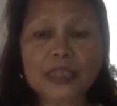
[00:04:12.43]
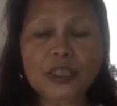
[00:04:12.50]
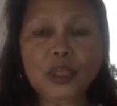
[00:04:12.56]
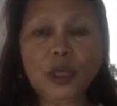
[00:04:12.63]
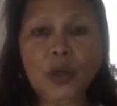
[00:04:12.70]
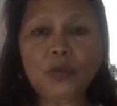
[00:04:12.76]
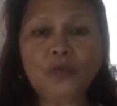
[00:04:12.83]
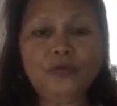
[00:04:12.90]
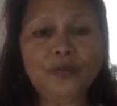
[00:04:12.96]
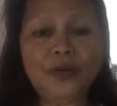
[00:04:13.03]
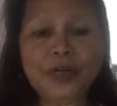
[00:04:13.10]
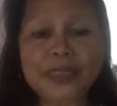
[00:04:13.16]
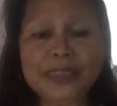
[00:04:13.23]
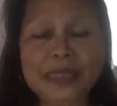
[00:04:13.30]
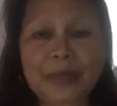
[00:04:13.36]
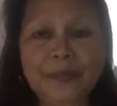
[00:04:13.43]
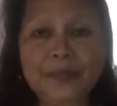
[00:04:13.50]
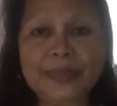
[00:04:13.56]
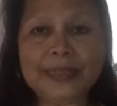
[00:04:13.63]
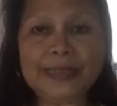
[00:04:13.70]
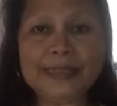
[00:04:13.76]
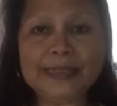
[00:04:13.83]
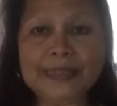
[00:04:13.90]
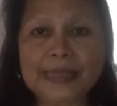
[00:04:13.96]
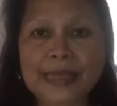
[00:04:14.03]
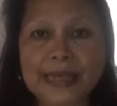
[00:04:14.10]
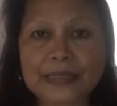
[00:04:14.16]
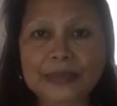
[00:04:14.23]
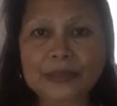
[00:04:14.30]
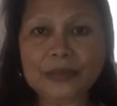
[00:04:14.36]
So for example, let's
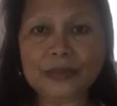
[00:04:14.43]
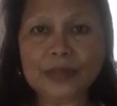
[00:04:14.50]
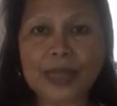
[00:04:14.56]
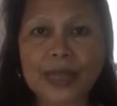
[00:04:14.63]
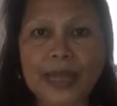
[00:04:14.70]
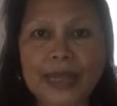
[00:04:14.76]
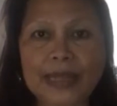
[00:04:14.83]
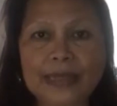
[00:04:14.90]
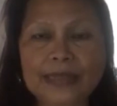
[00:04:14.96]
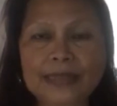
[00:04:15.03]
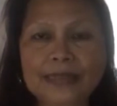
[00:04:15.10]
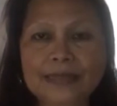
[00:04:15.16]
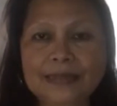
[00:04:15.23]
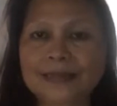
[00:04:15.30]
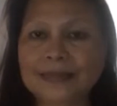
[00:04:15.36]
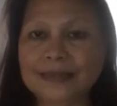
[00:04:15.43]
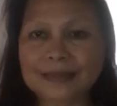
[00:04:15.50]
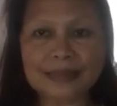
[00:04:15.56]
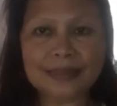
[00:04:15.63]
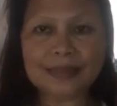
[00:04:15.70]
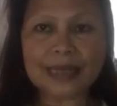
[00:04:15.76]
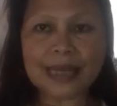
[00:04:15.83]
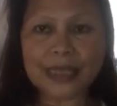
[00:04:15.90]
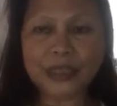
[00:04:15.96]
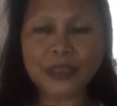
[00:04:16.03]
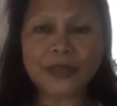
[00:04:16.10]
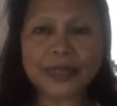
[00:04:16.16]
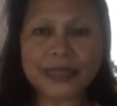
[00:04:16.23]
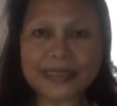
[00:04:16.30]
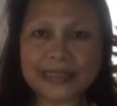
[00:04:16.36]
take today. As
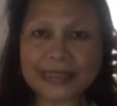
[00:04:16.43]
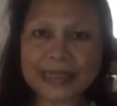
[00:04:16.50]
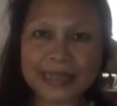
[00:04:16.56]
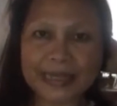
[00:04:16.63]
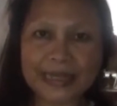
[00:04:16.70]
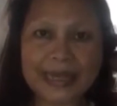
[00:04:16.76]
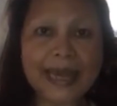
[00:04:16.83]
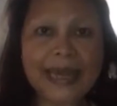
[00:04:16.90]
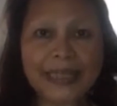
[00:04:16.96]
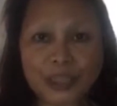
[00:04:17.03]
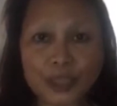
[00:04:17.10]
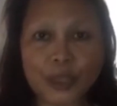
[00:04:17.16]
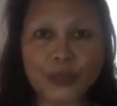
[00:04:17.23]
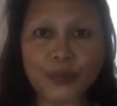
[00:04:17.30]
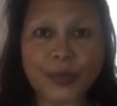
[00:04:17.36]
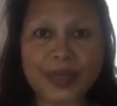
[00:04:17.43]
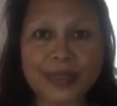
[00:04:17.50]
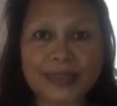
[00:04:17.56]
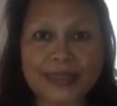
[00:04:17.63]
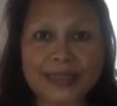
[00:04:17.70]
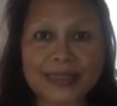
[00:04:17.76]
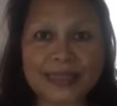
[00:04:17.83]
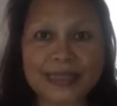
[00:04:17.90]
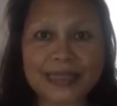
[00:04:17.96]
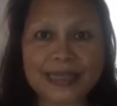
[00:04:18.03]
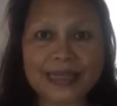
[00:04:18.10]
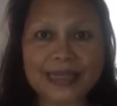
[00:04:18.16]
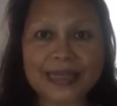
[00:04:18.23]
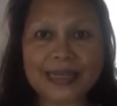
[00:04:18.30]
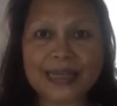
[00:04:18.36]
you can see, it's humid.
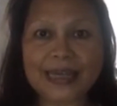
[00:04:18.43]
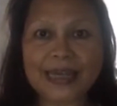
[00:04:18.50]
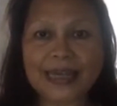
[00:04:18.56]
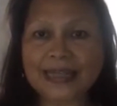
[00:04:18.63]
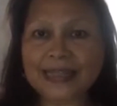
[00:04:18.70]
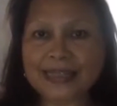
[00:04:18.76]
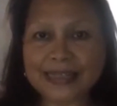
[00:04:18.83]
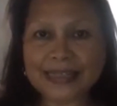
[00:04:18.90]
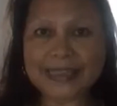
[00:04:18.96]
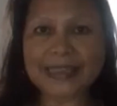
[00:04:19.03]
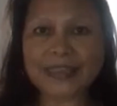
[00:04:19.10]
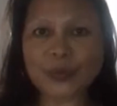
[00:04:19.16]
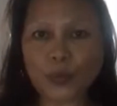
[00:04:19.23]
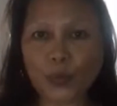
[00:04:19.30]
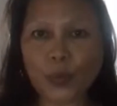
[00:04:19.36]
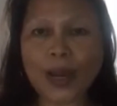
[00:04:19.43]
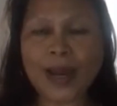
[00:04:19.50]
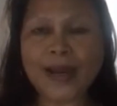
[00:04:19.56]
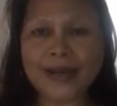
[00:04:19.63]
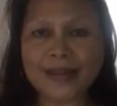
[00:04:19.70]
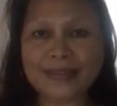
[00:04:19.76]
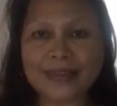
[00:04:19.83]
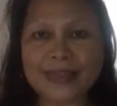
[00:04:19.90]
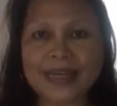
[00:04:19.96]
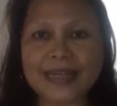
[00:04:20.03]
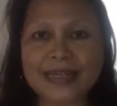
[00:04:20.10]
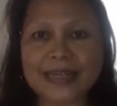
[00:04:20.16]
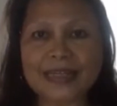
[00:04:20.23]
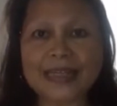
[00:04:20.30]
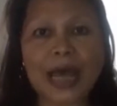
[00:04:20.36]
And this is one
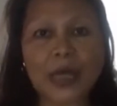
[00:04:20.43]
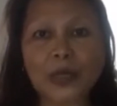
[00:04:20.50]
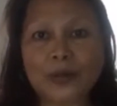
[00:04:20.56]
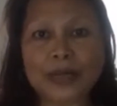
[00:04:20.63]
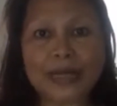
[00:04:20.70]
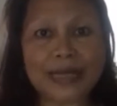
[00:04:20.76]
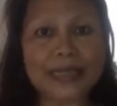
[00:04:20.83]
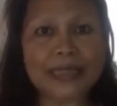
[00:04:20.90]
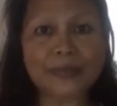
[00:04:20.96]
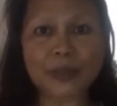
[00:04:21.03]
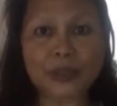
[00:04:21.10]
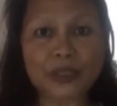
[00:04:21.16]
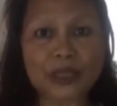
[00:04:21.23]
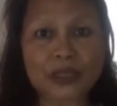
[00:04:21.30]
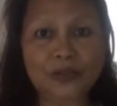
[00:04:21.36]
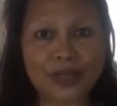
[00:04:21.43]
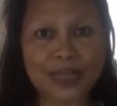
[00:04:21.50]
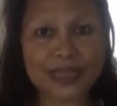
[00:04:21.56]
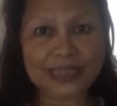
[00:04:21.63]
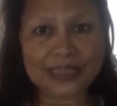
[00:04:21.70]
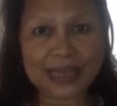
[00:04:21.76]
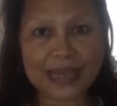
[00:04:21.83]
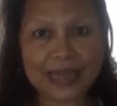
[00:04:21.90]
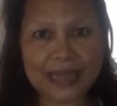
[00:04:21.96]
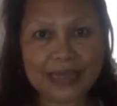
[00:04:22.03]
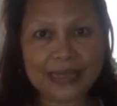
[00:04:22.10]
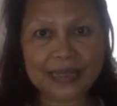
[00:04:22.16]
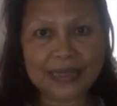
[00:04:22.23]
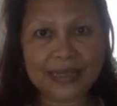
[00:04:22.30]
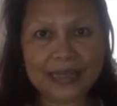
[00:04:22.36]
thing that I don't like about Indonesia,
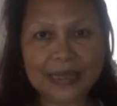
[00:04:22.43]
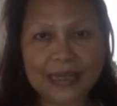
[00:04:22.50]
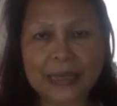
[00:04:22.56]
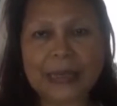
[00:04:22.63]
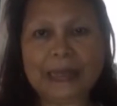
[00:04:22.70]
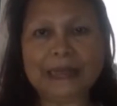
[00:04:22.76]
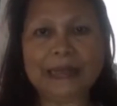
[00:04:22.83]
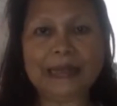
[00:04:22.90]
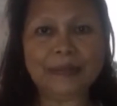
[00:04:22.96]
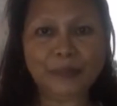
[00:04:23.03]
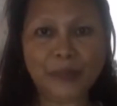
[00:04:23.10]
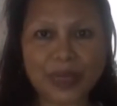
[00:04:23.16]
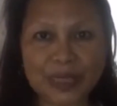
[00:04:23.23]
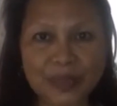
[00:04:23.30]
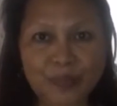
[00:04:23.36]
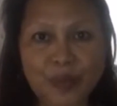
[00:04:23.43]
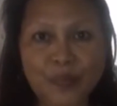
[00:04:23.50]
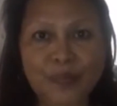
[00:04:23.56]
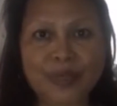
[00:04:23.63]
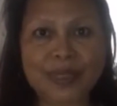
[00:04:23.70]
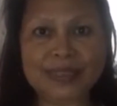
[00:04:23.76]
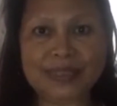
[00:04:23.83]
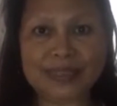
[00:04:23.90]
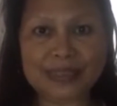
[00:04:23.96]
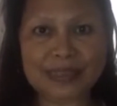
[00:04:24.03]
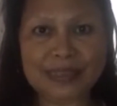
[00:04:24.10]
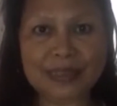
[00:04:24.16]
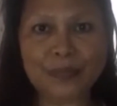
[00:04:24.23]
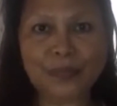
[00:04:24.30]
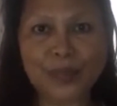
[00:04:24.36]
and that makes me miss
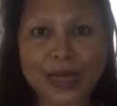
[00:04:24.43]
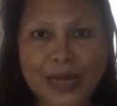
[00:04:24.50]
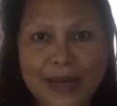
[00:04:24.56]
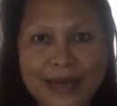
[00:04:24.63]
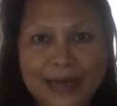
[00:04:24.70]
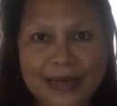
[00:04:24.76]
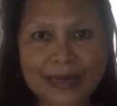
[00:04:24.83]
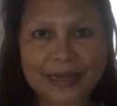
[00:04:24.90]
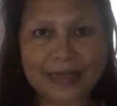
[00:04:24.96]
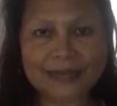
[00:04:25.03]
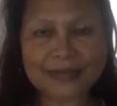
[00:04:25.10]
Milan.